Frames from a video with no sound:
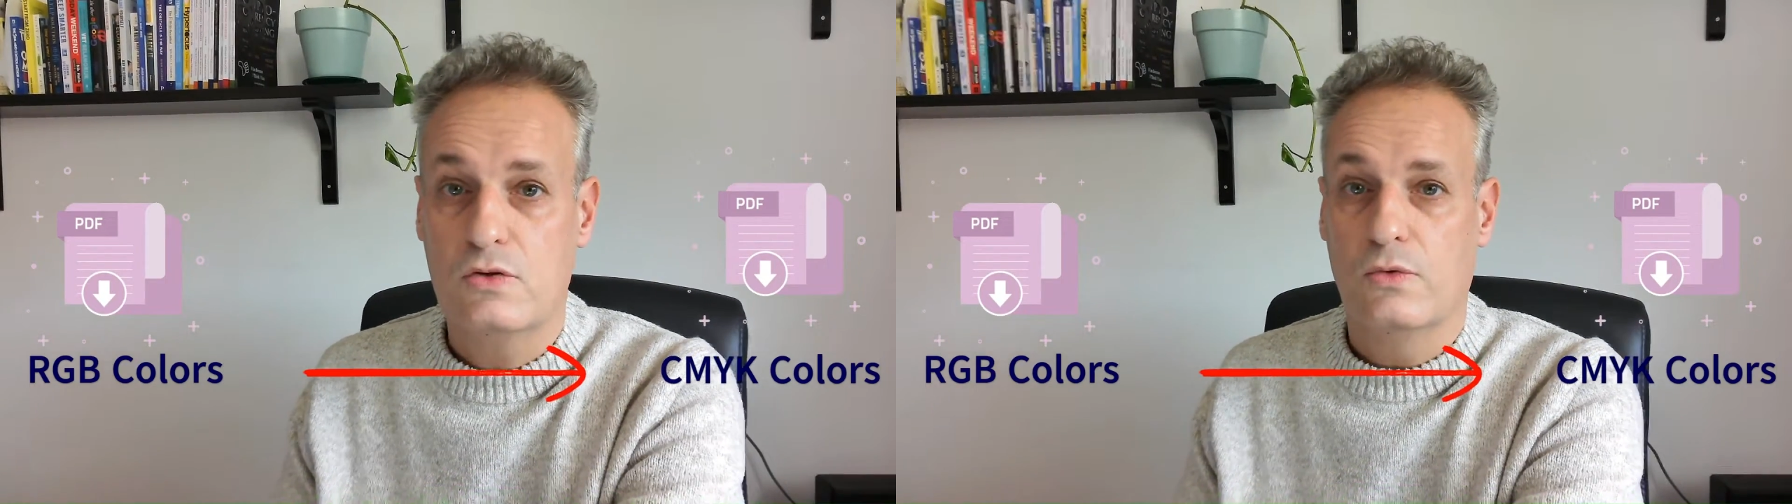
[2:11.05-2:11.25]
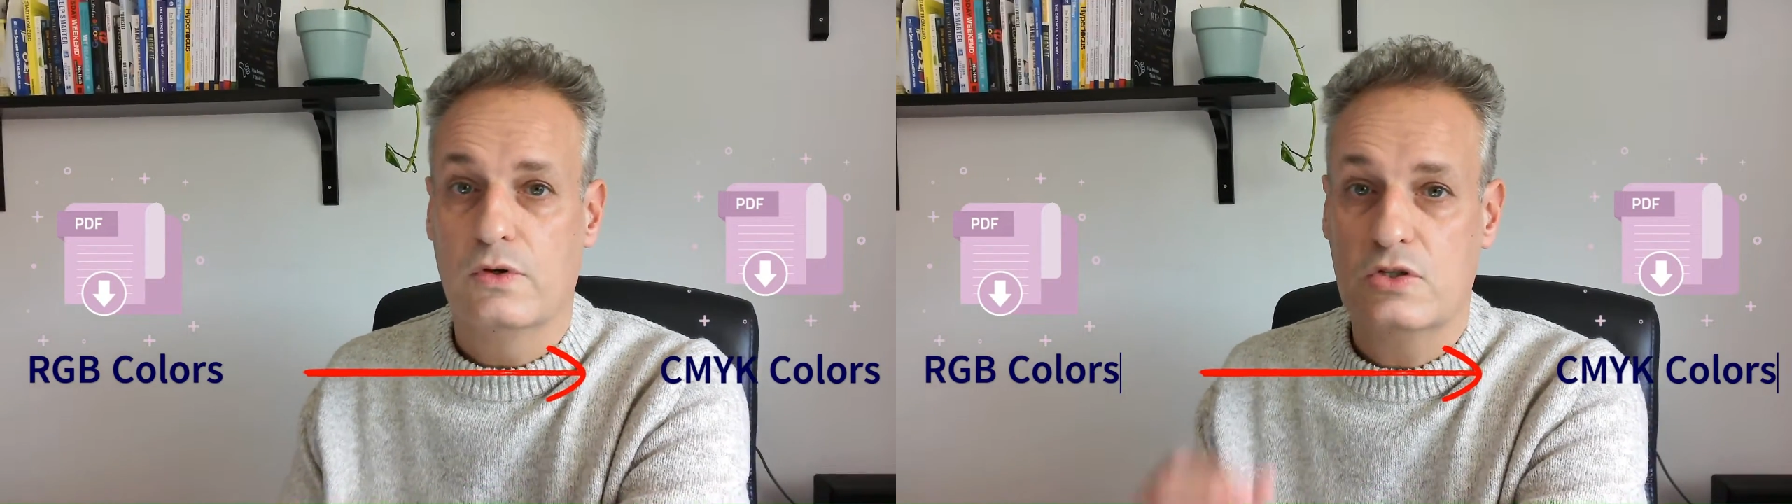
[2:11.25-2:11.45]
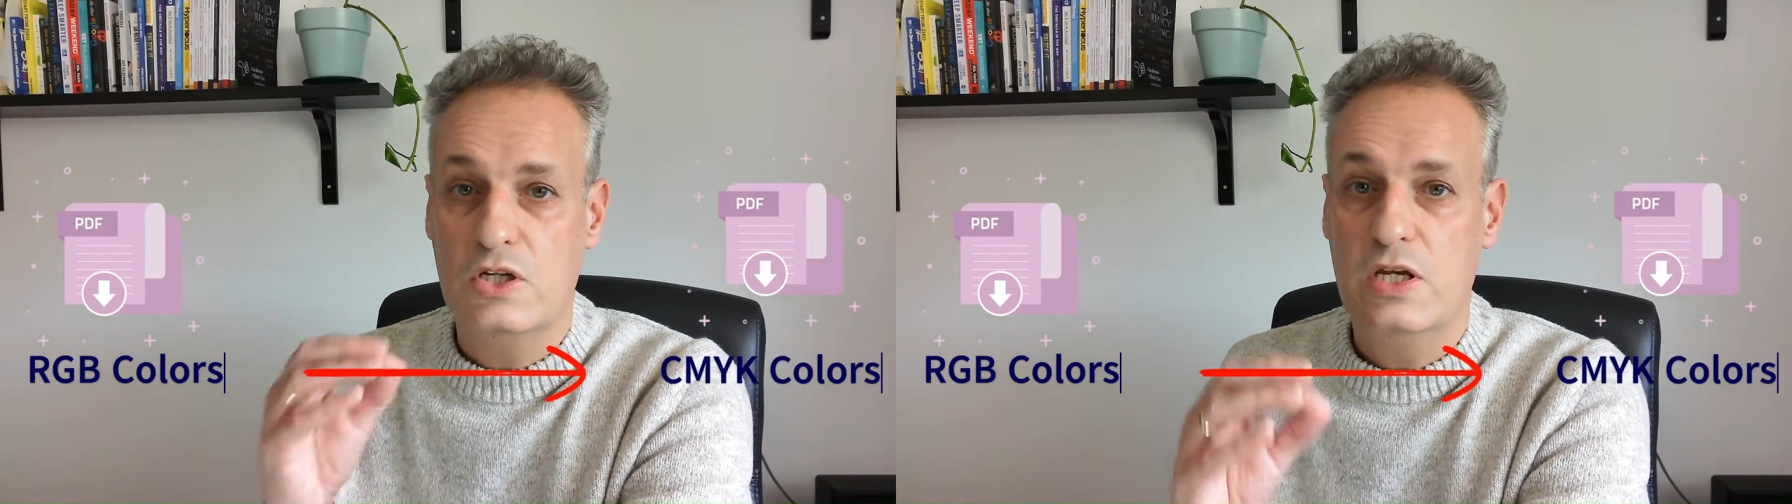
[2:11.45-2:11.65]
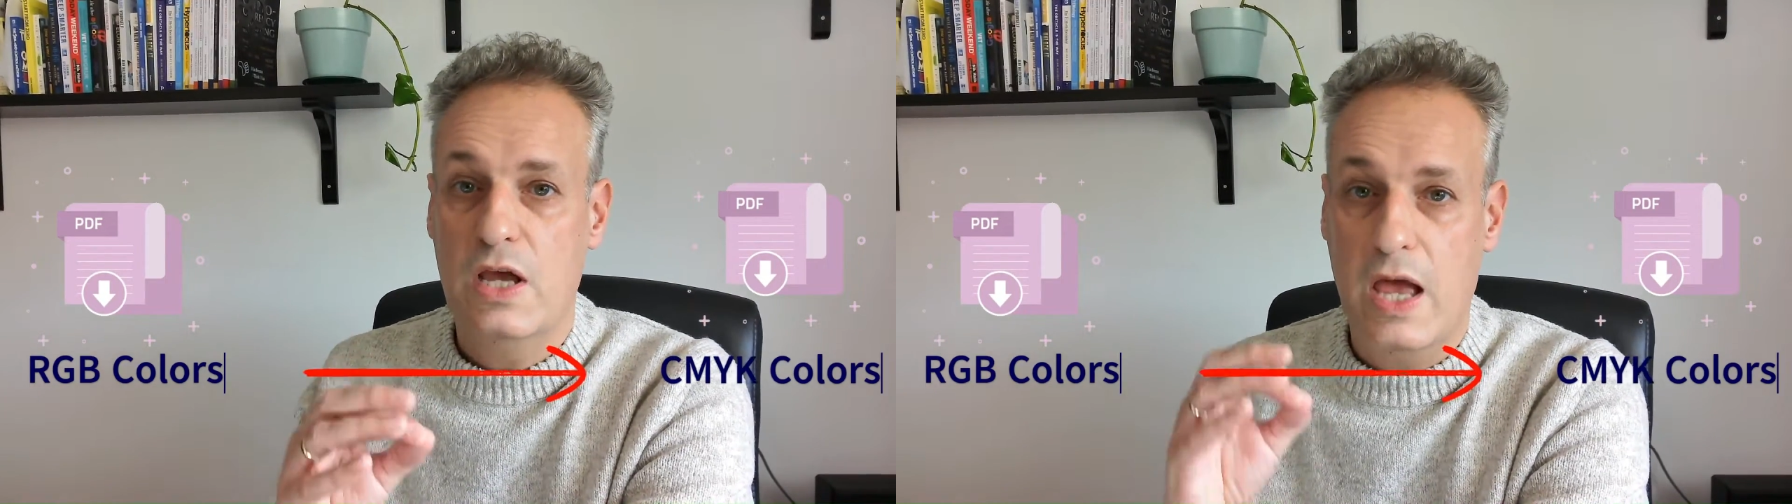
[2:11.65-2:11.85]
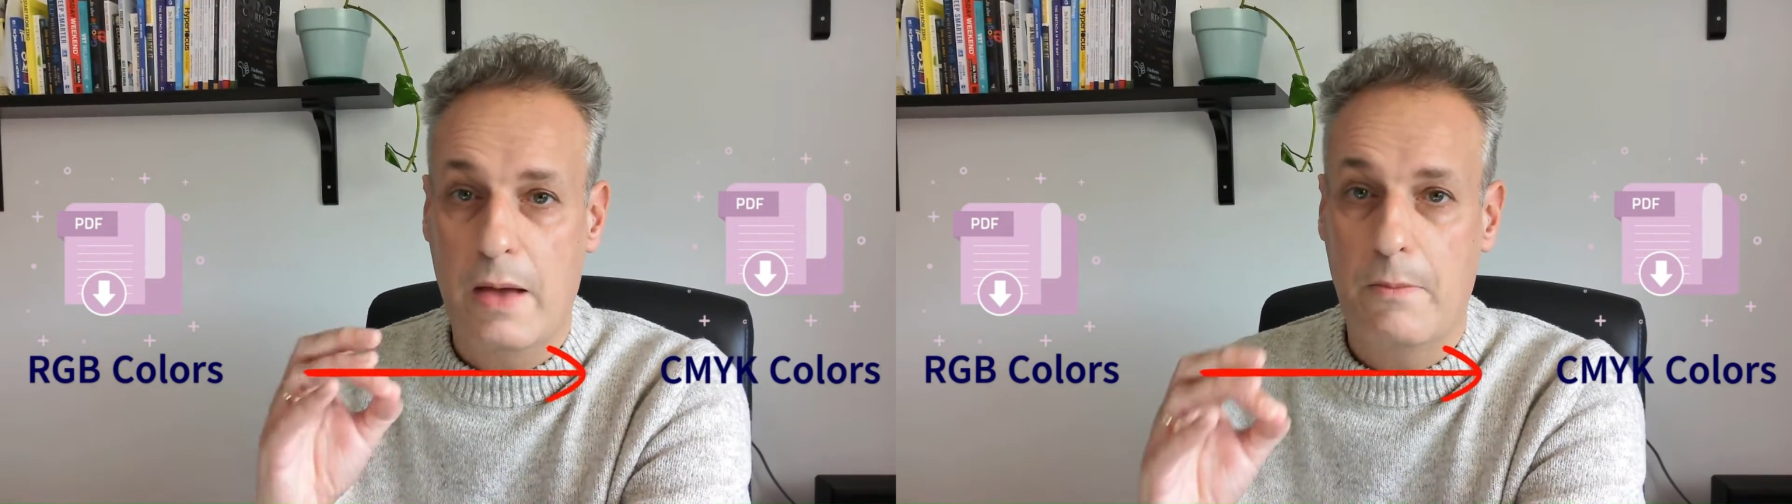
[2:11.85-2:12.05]
on the
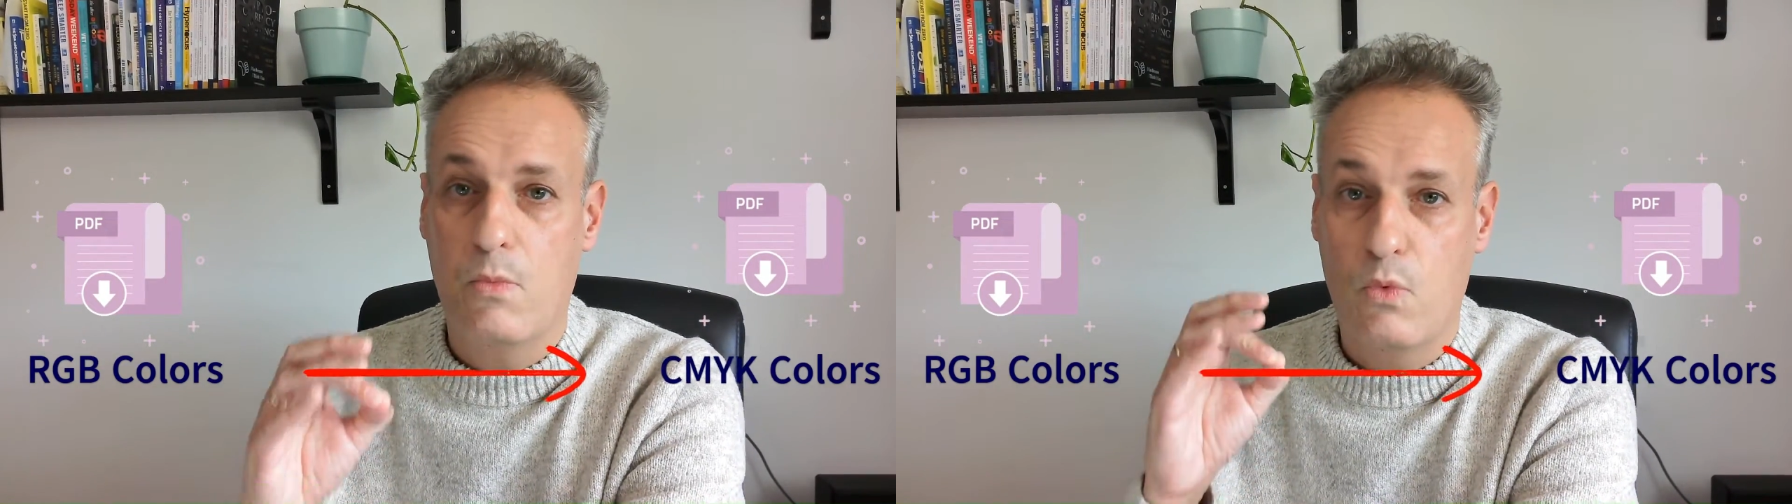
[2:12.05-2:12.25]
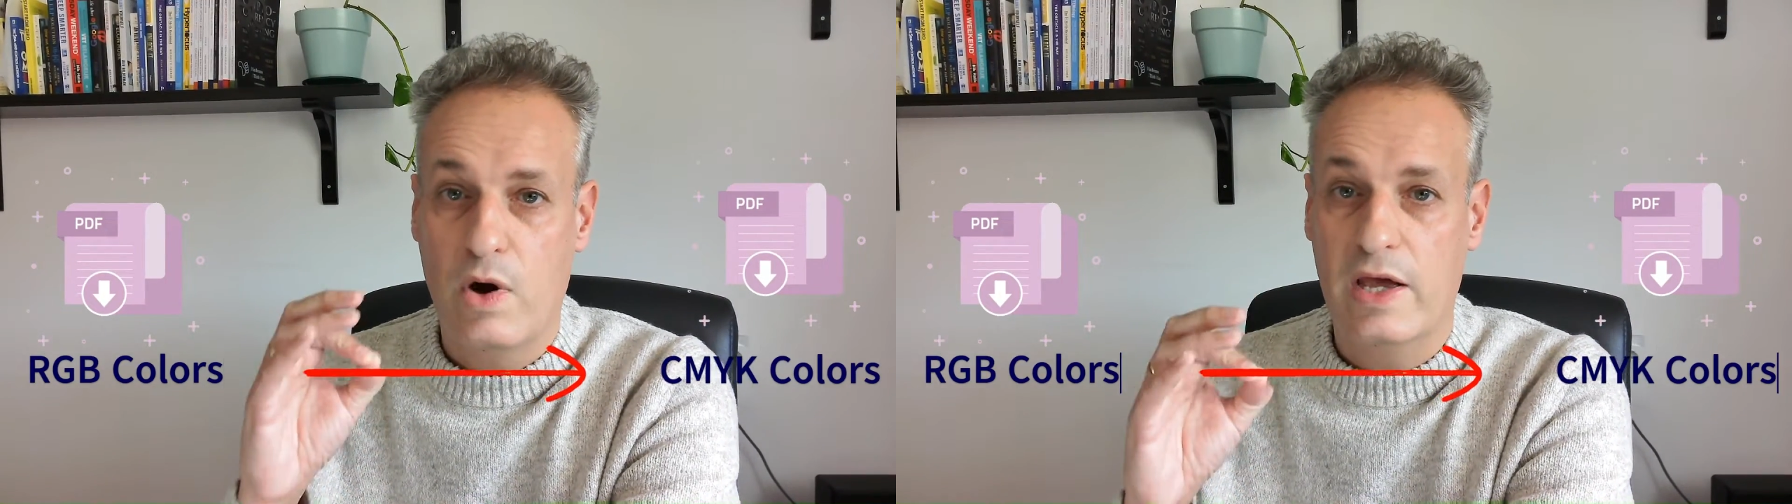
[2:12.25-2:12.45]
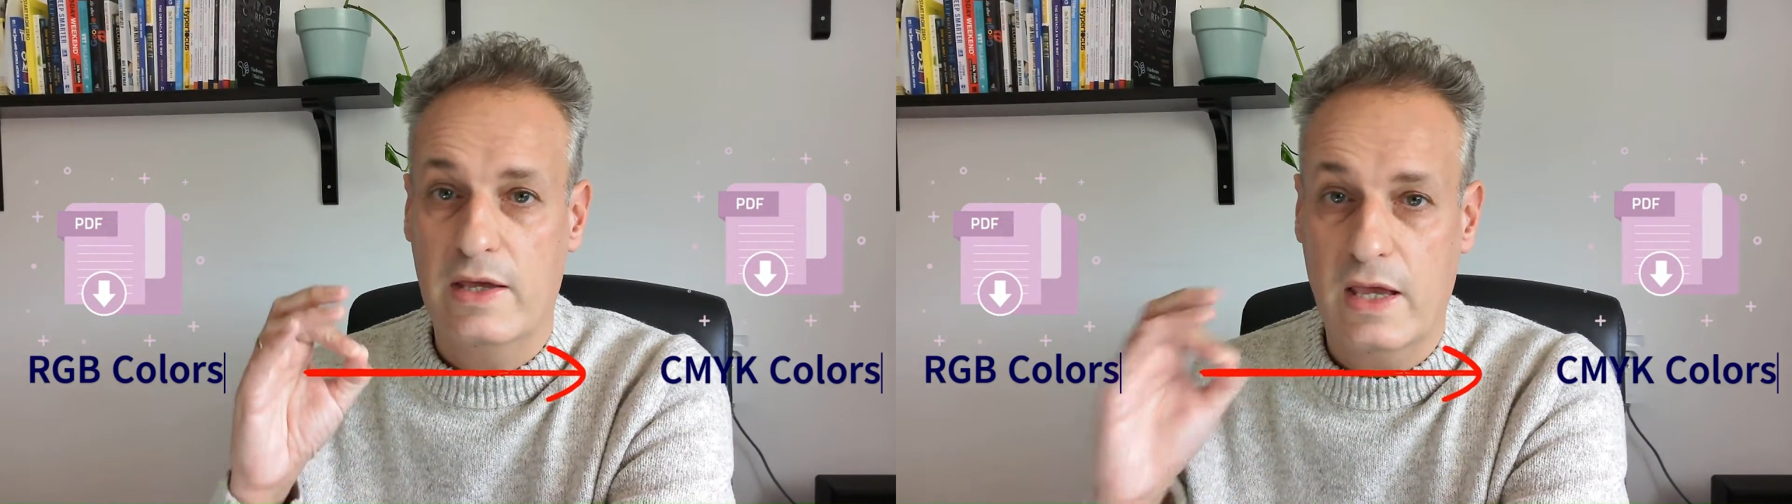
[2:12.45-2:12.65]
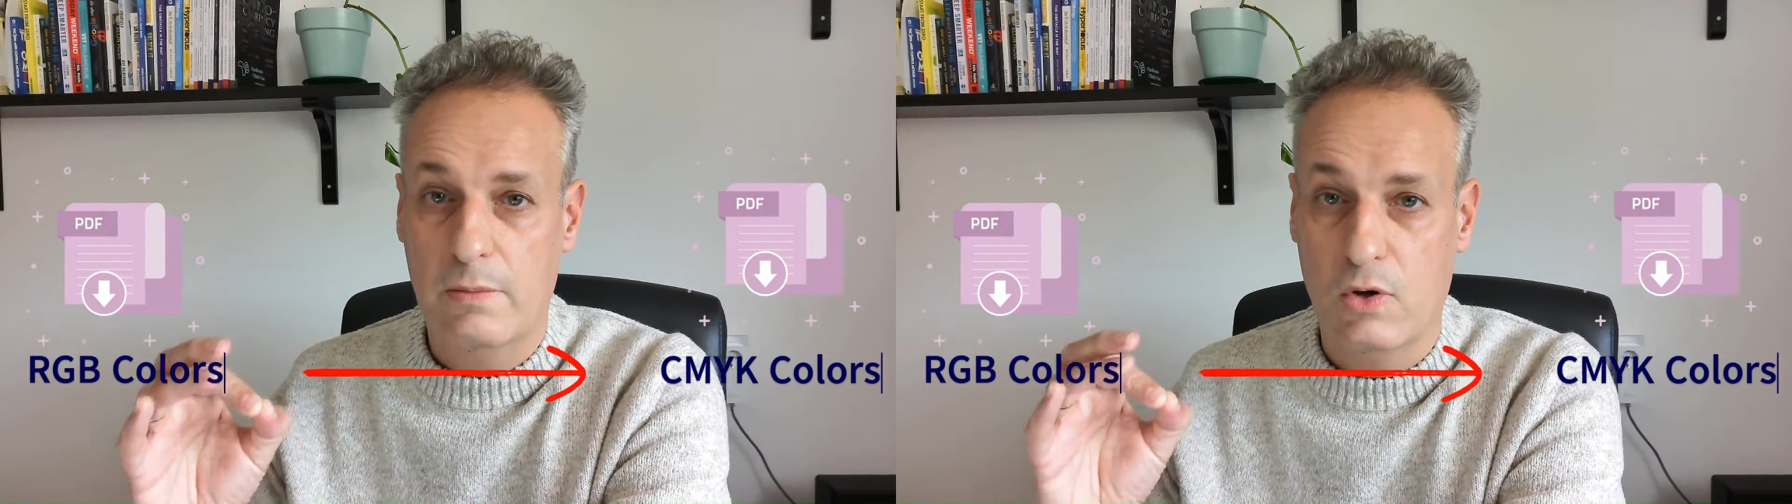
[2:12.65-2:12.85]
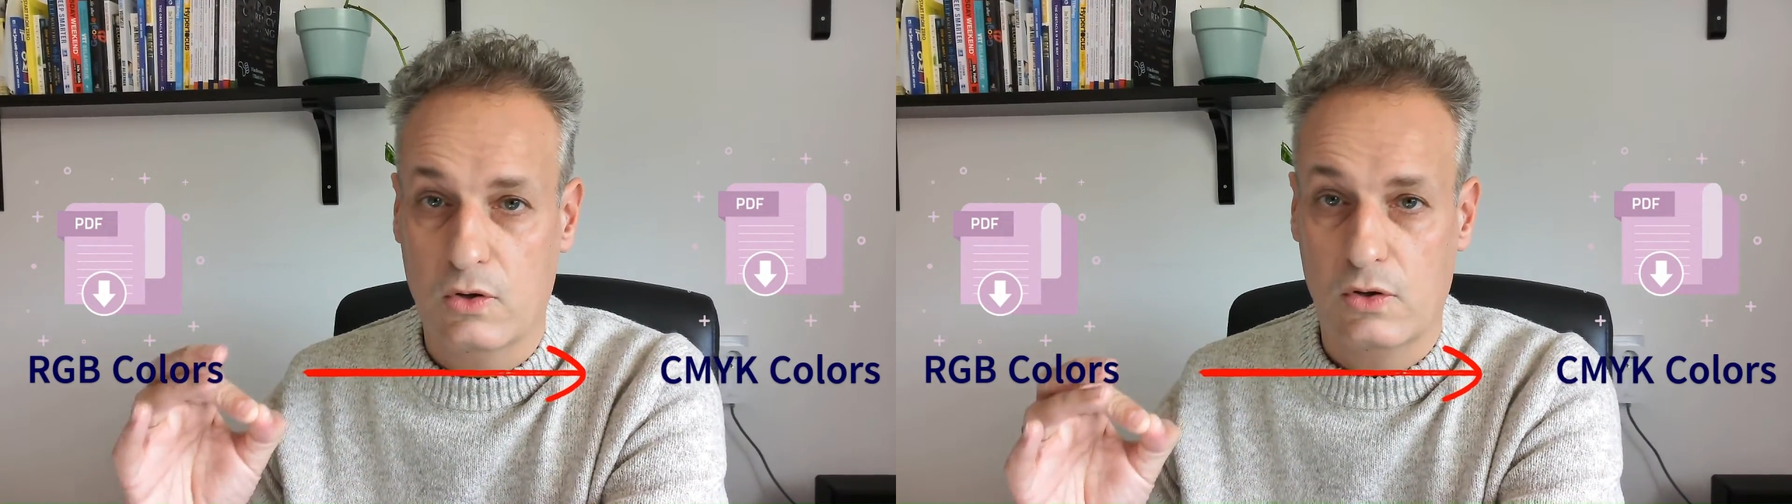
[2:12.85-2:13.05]
CMYK
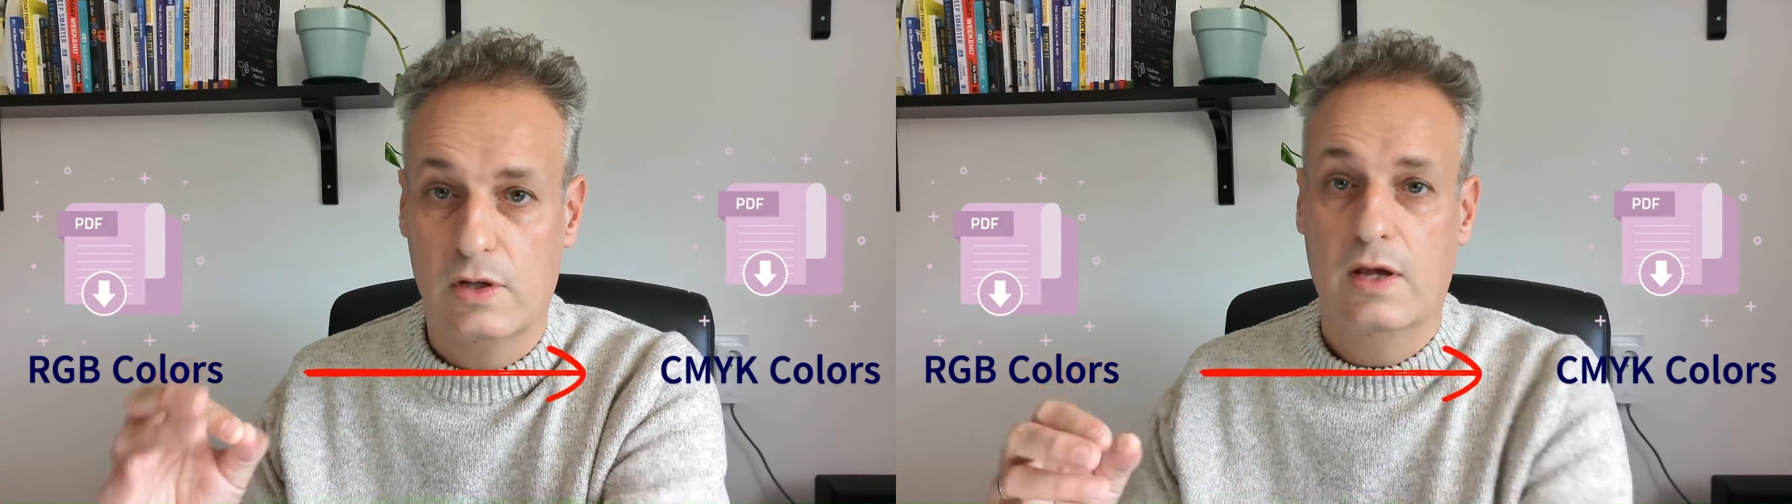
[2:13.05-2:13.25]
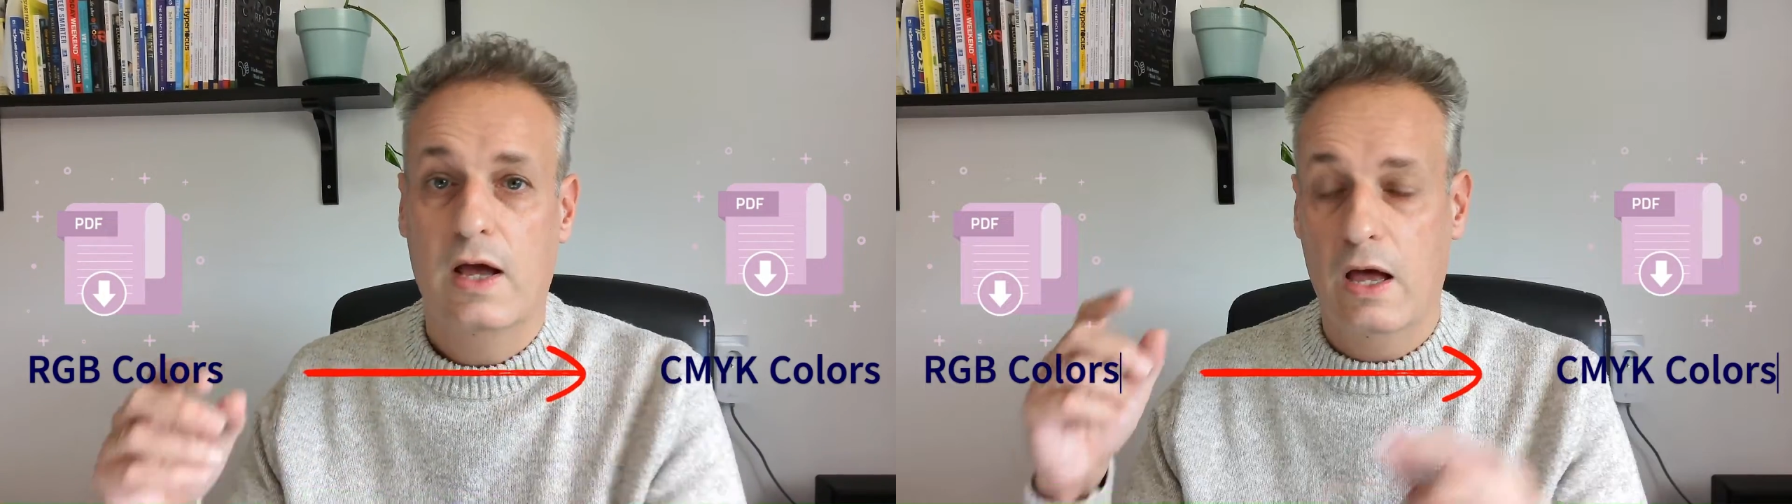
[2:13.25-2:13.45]
model?